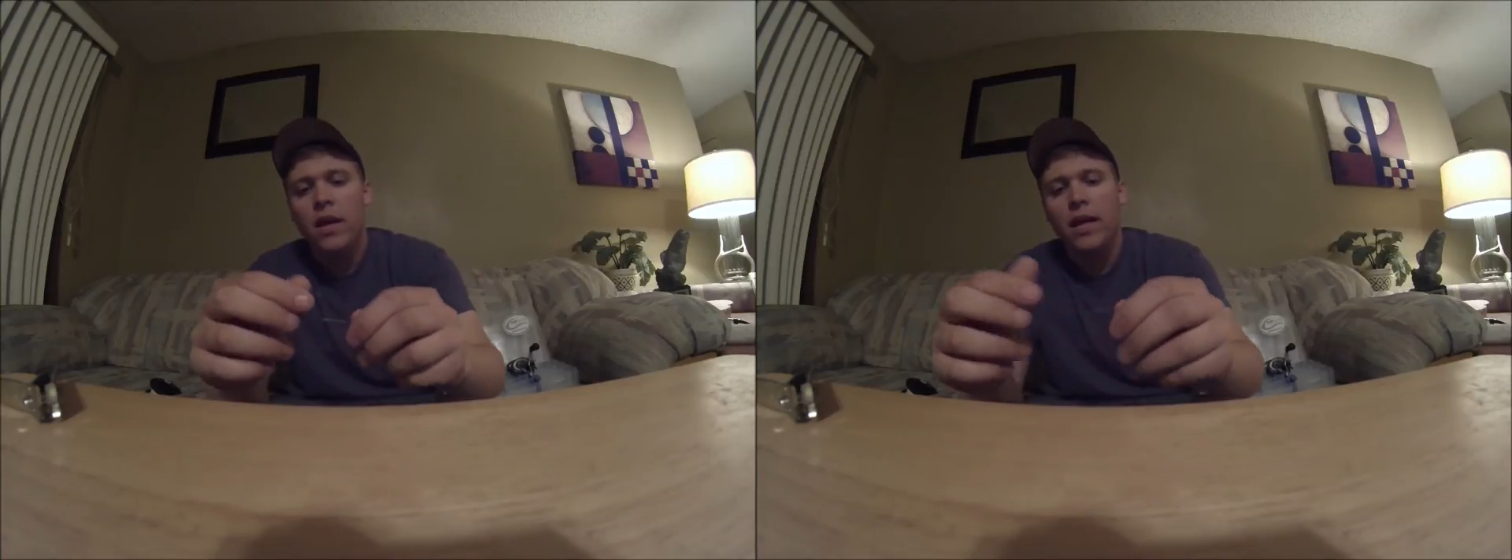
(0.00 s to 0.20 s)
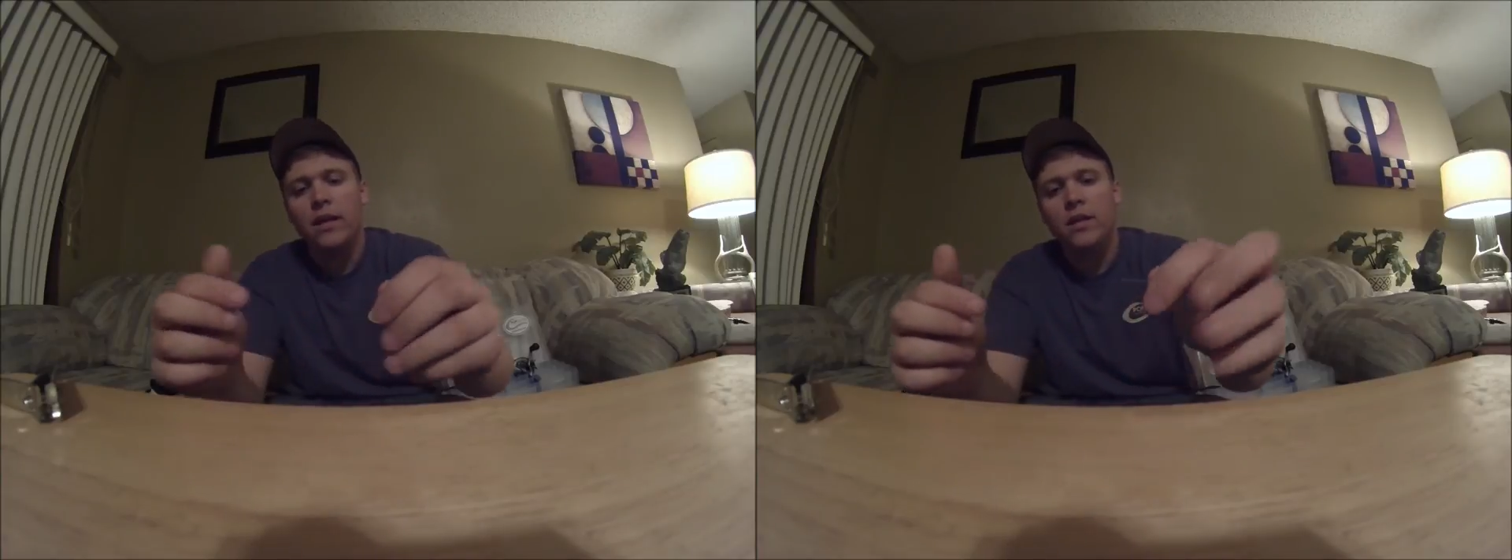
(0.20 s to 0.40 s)

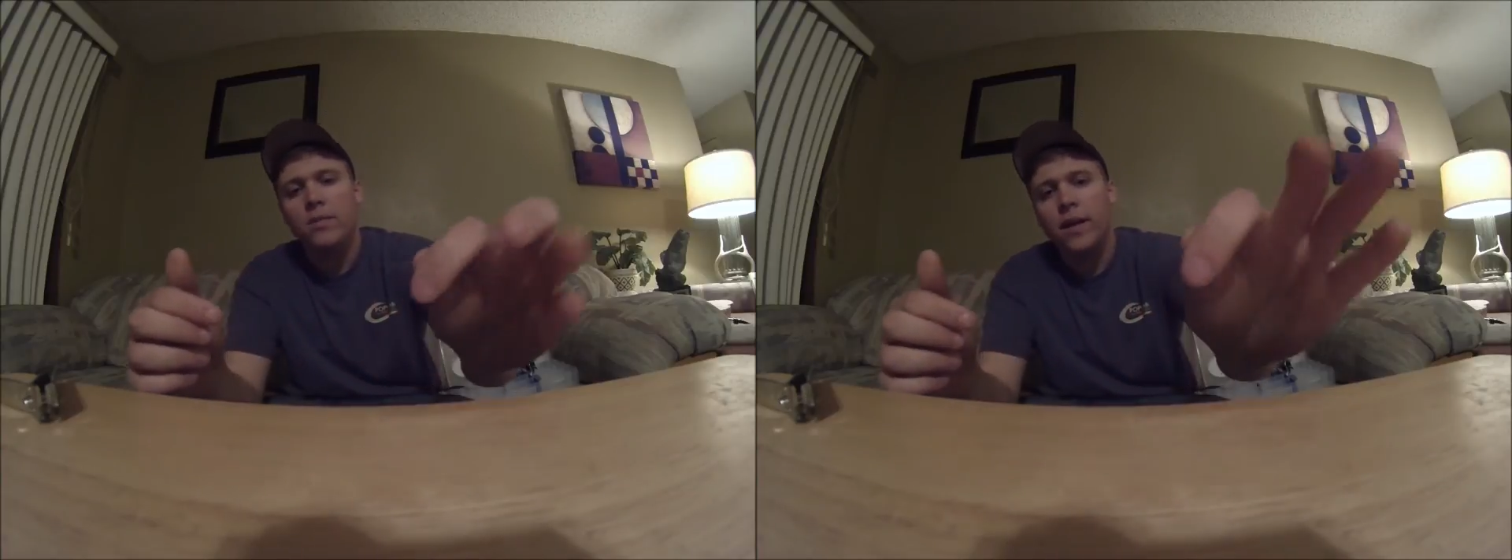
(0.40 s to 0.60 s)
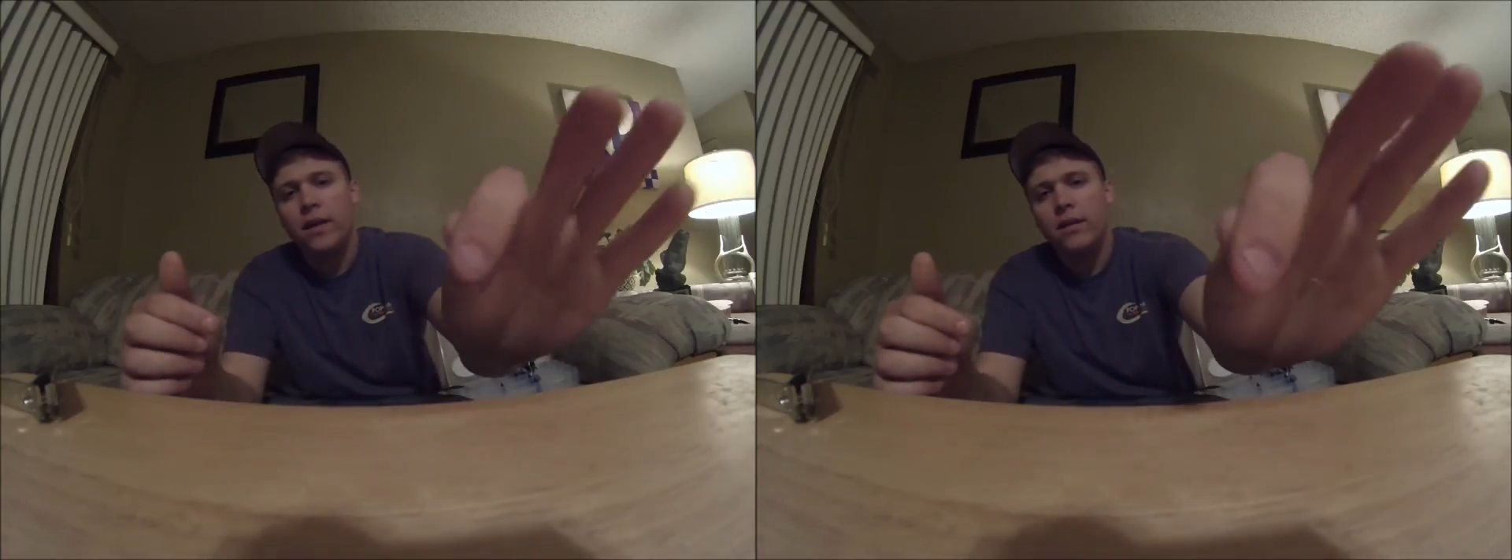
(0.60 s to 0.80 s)
and then
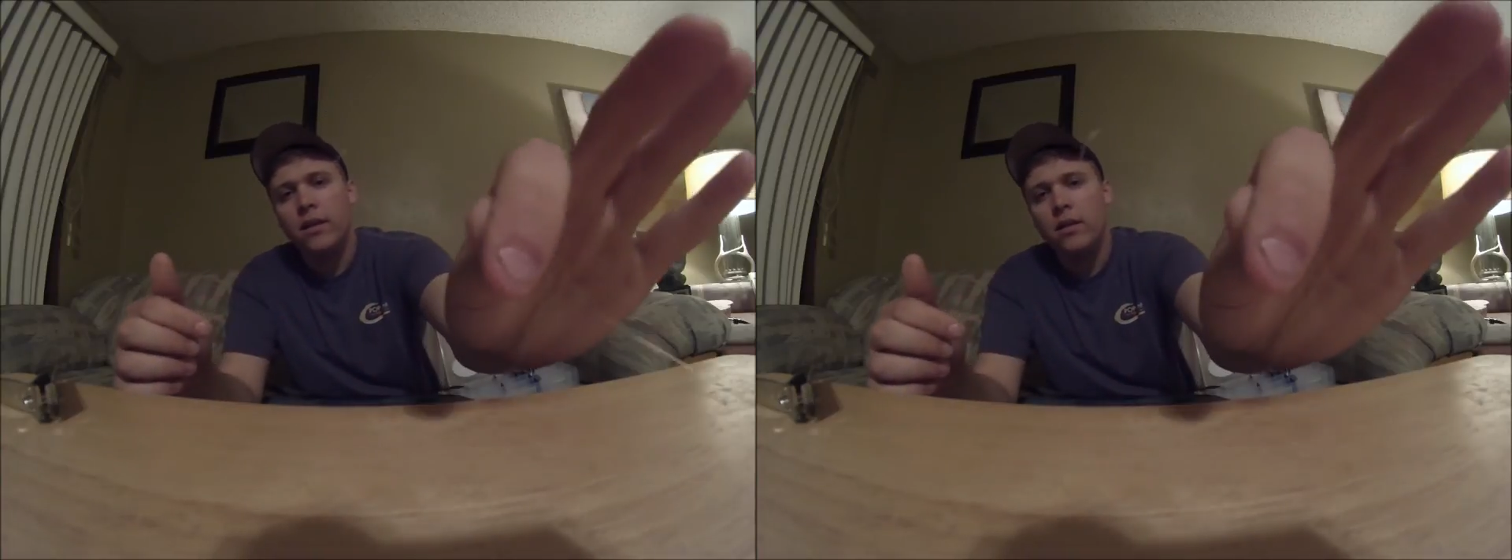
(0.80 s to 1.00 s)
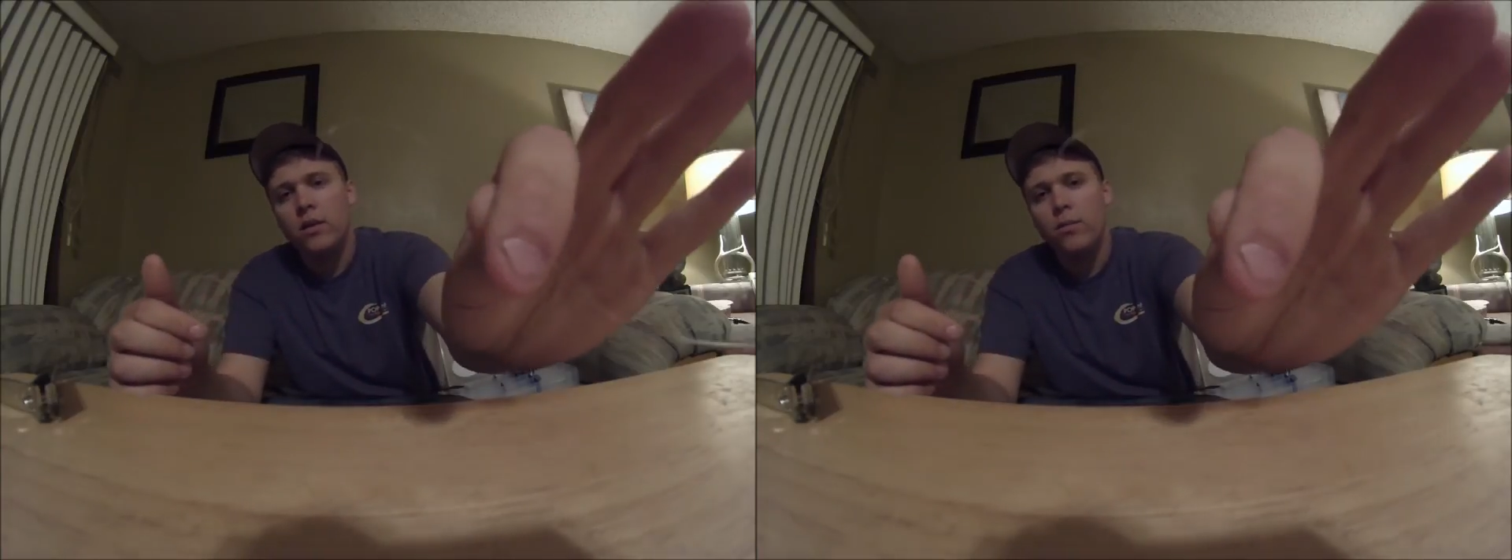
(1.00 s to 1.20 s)
just make a
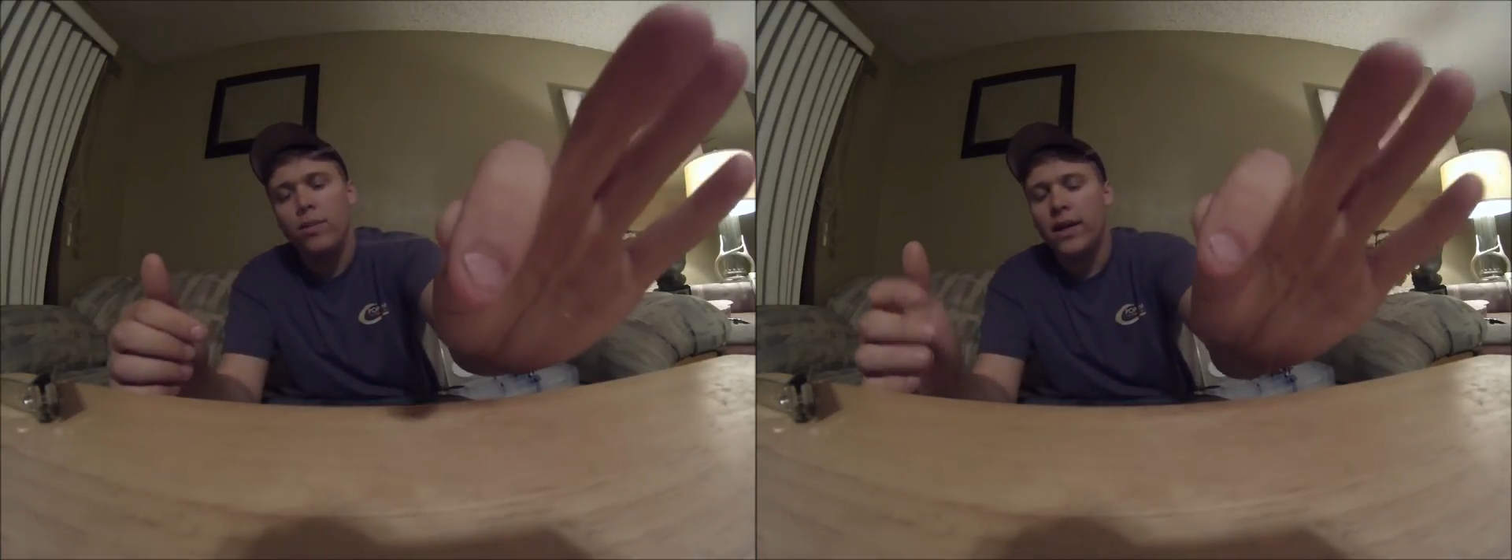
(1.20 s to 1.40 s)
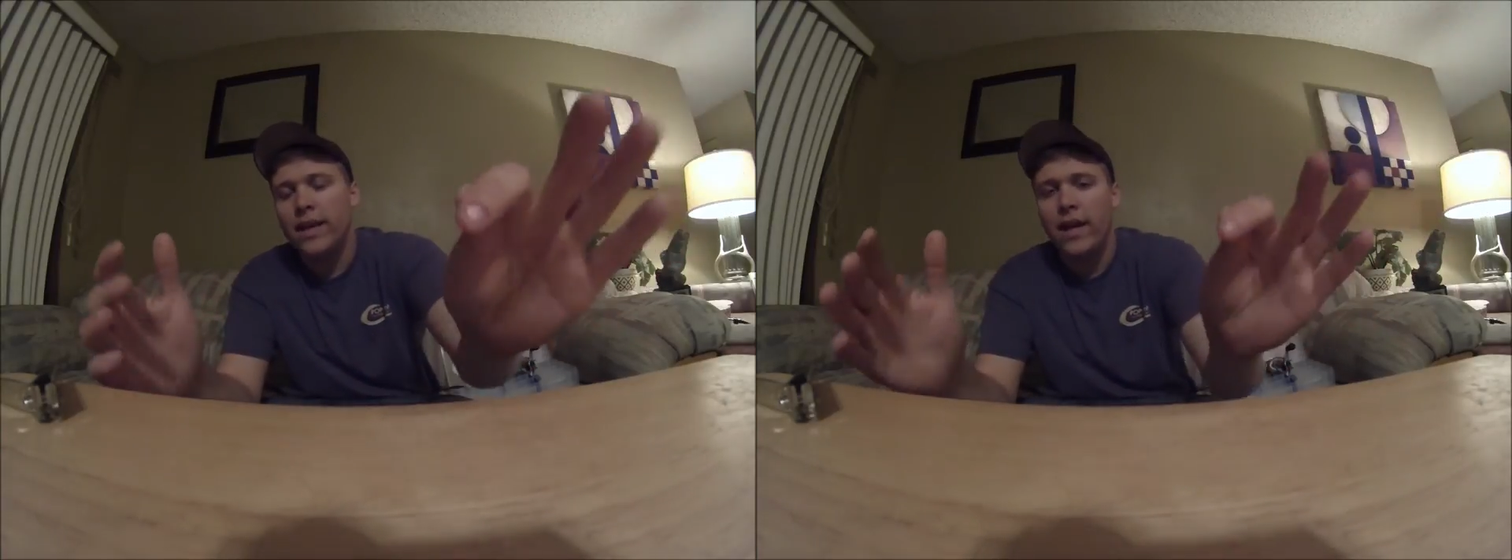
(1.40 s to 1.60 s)
little loop
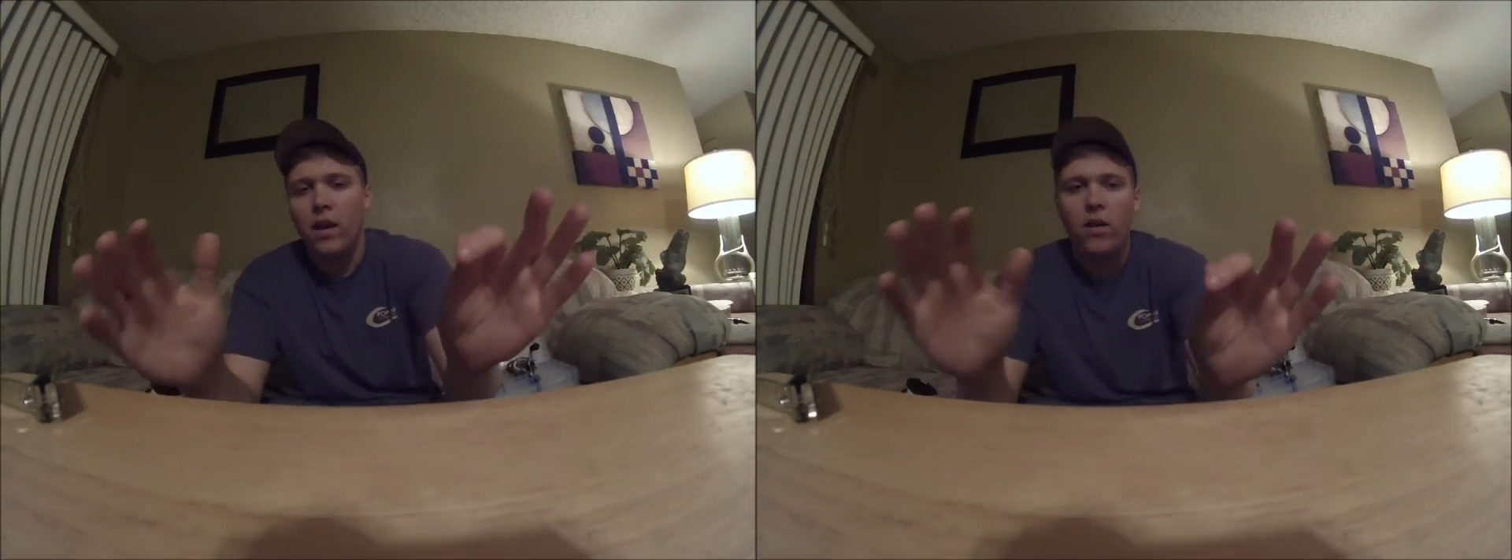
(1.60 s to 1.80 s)
like that.